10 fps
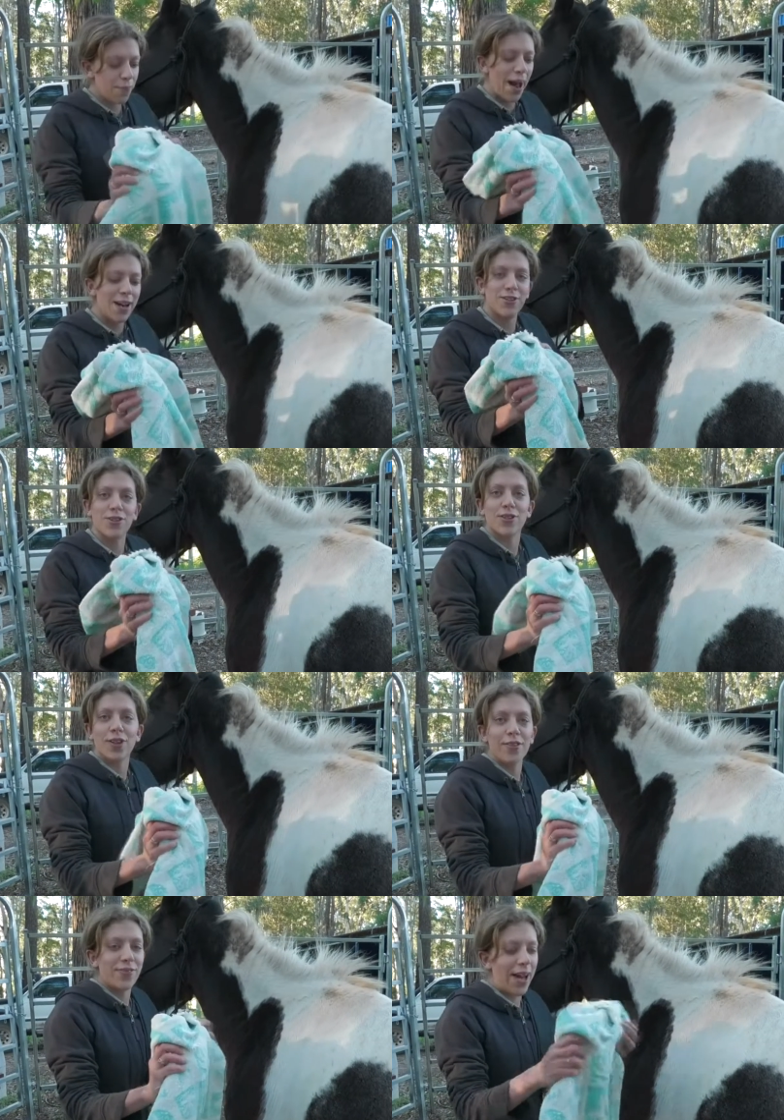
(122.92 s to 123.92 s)
pad is just an
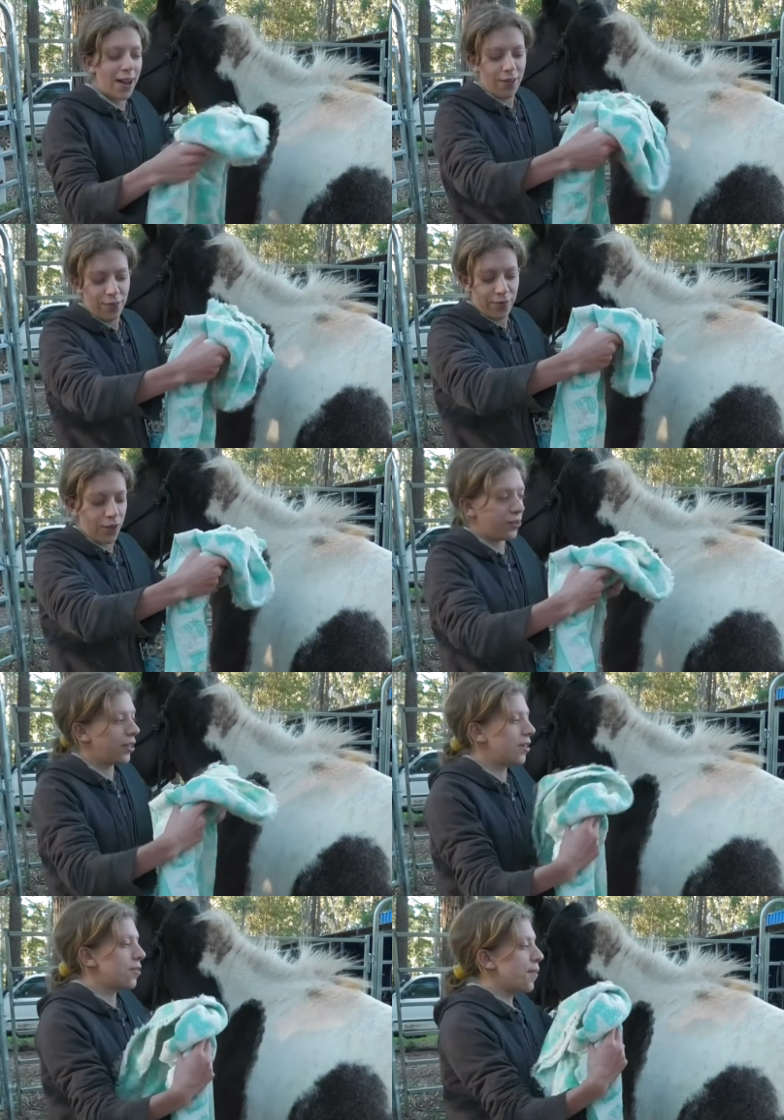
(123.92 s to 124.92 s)
old towel folded
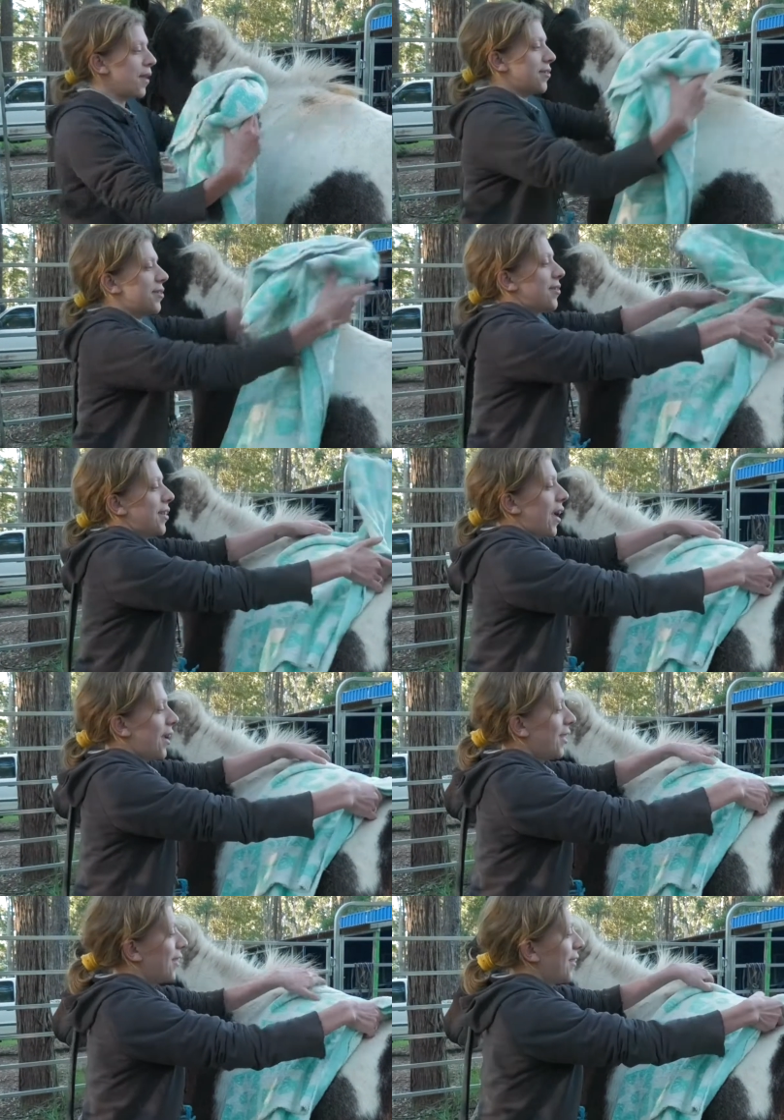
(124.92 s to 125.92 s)
into pieces today.
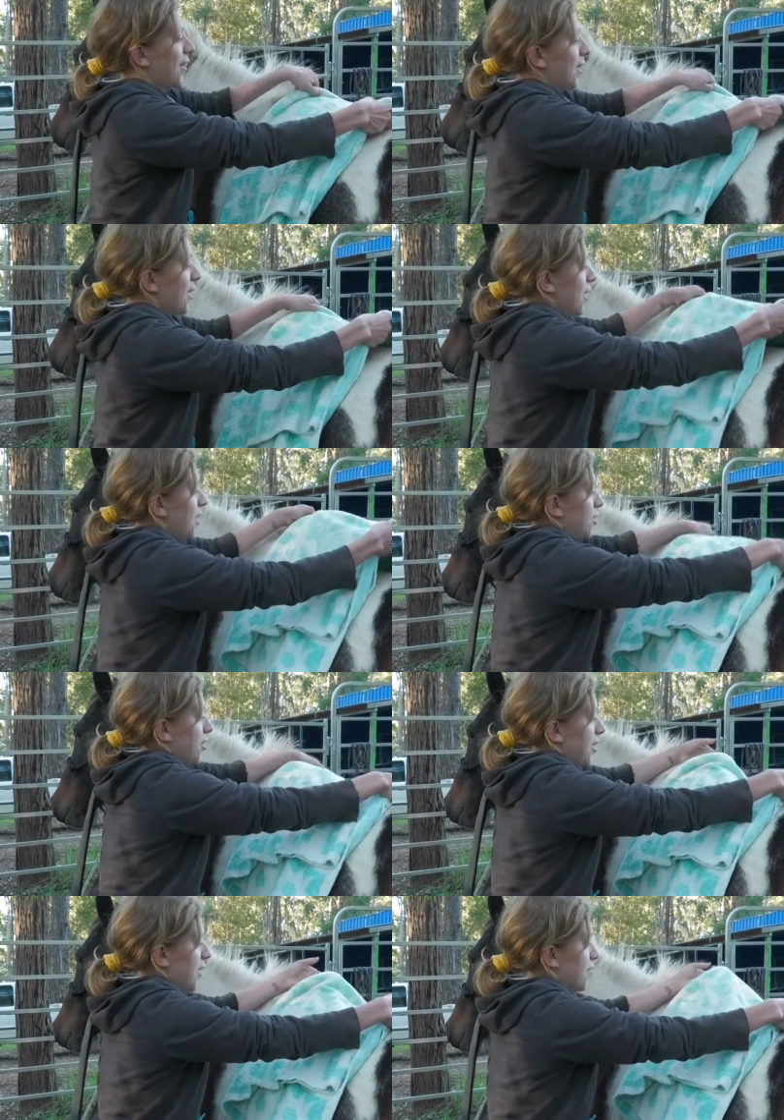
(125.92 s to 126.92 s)

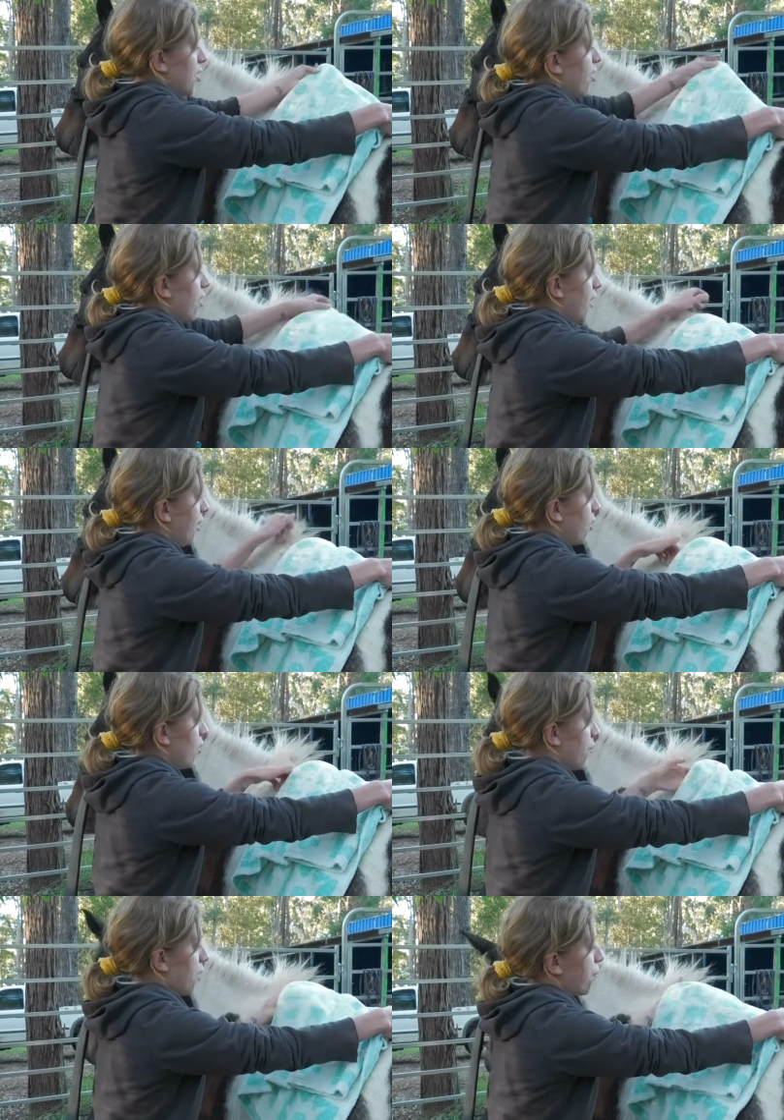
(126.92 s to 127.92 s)
Just gives her a little
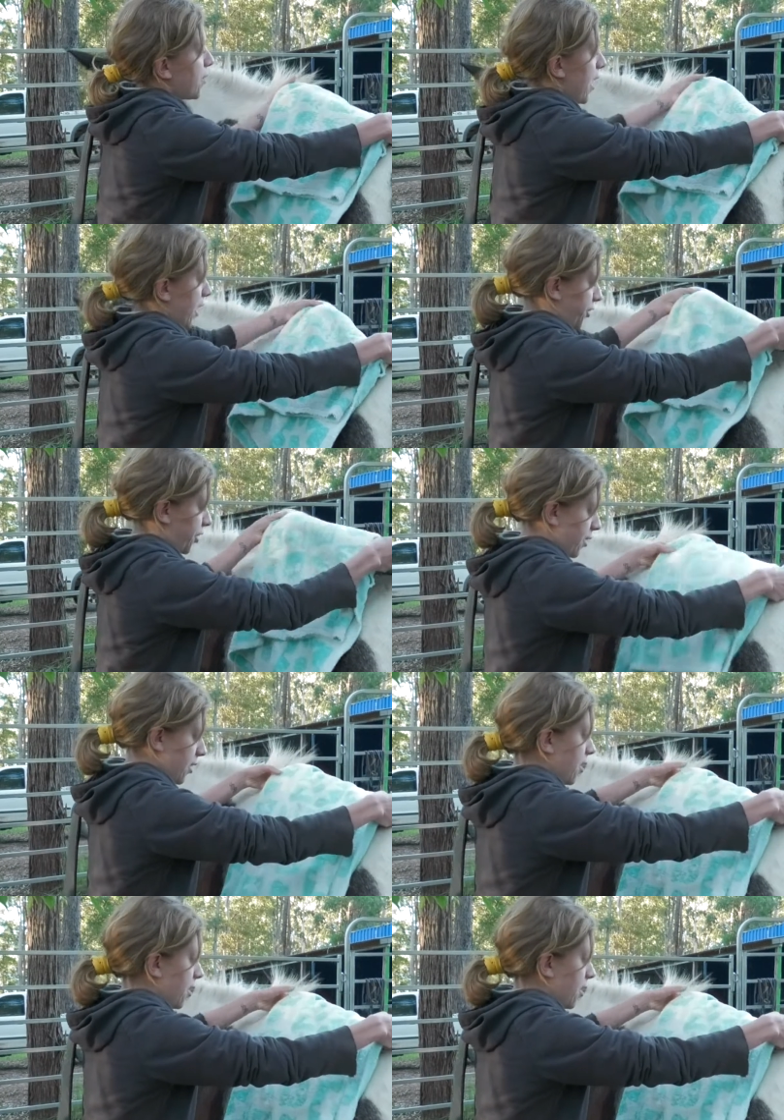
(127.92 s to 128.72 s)
bit of protection